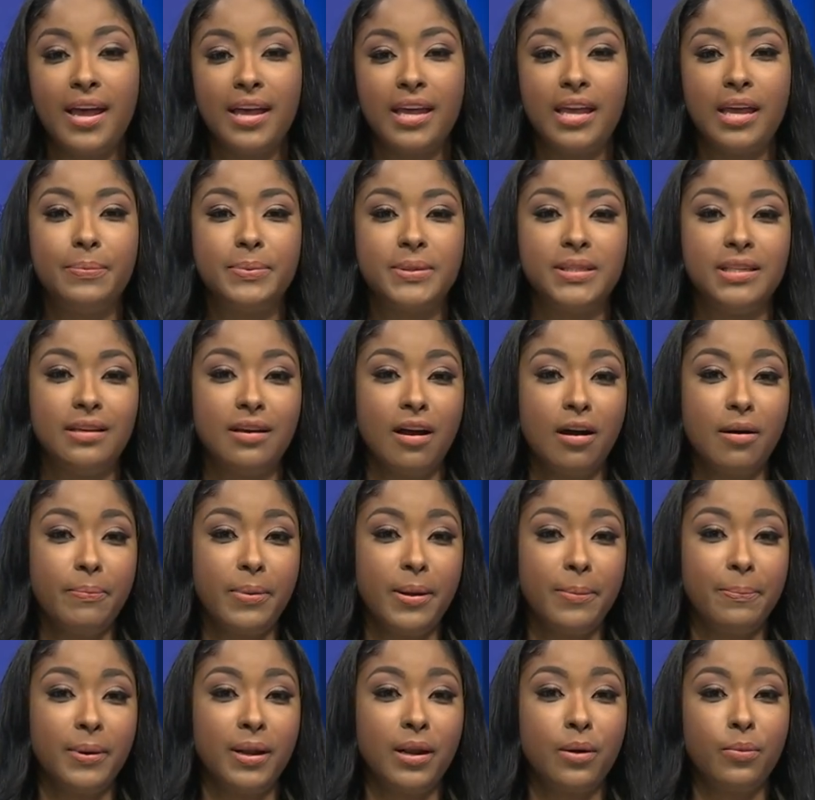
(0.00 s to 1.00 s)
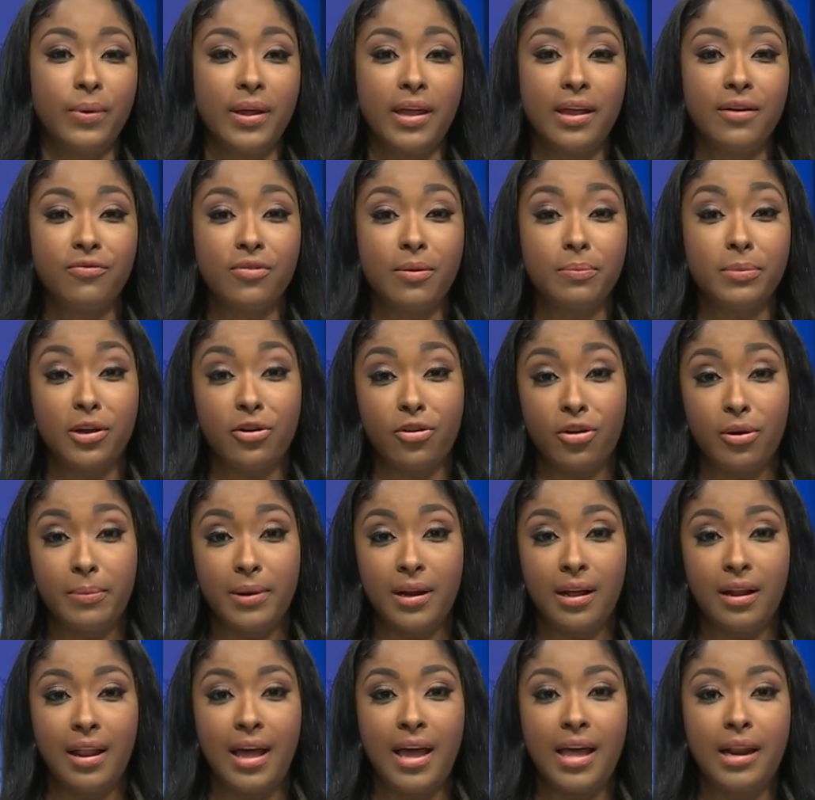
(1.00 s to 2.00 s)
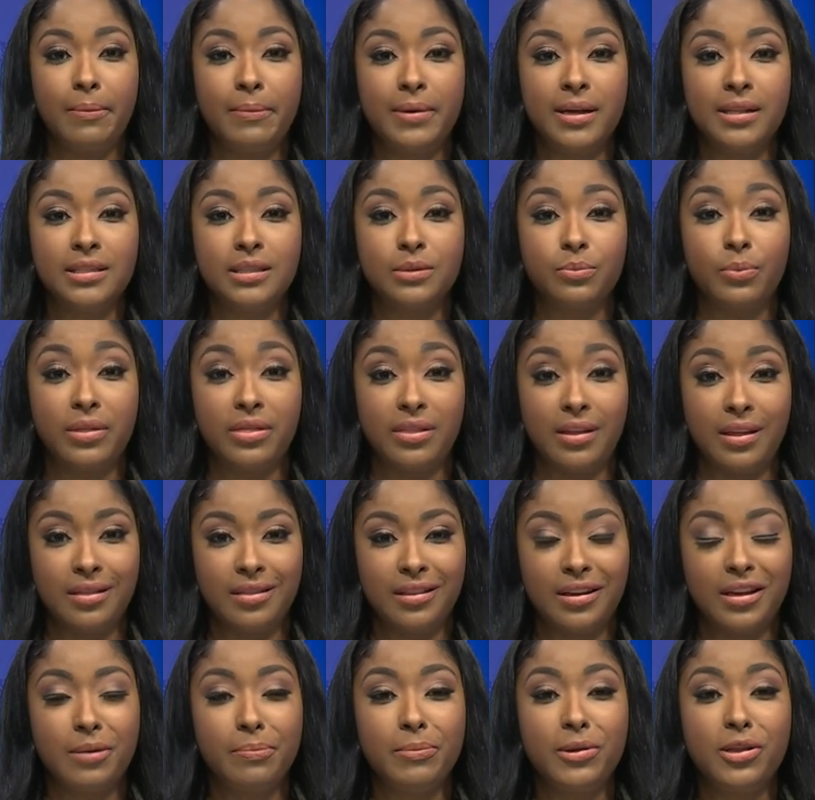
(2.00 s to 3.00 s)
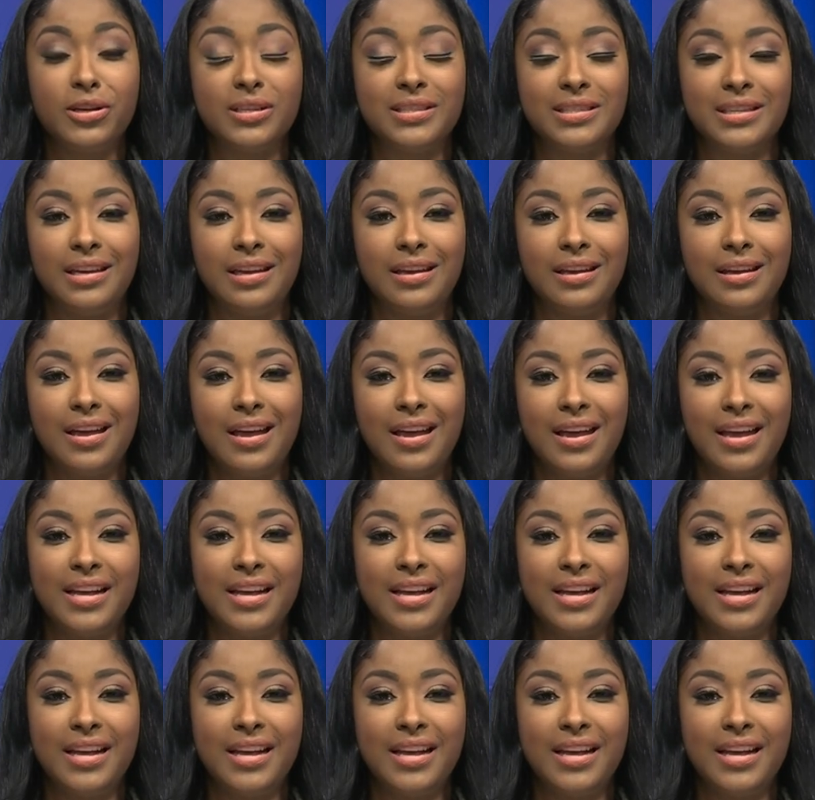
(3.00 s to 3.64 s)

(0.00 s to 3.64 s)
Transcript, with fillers: keeps young people away from the criminal elements within the community.